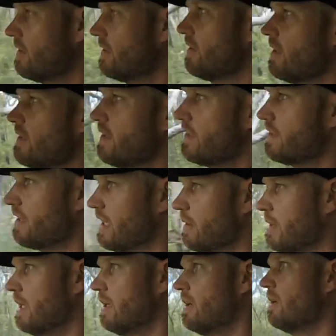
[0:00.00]
So it sends an
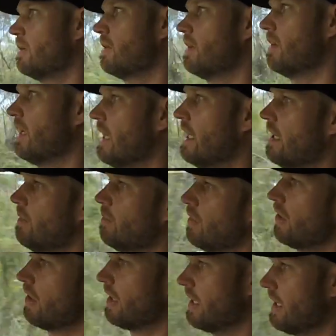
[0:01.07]
email, and
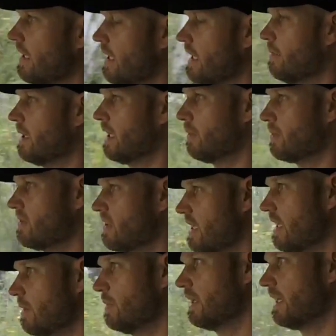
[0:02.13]
my email will
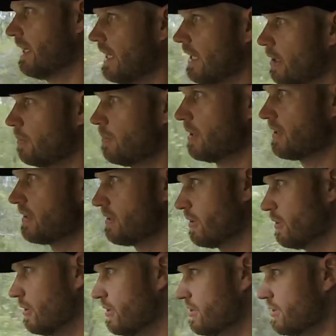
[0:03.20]
say we need help, but it's
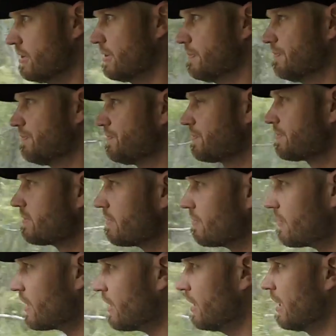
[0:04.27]
not urgent.
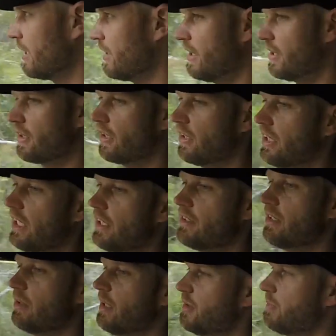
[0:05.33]
And then you got the
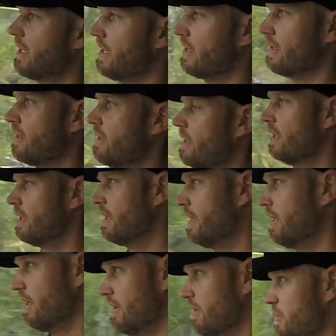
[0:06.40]
SOS button,
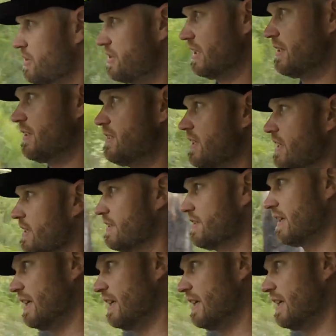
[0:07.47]
which then sends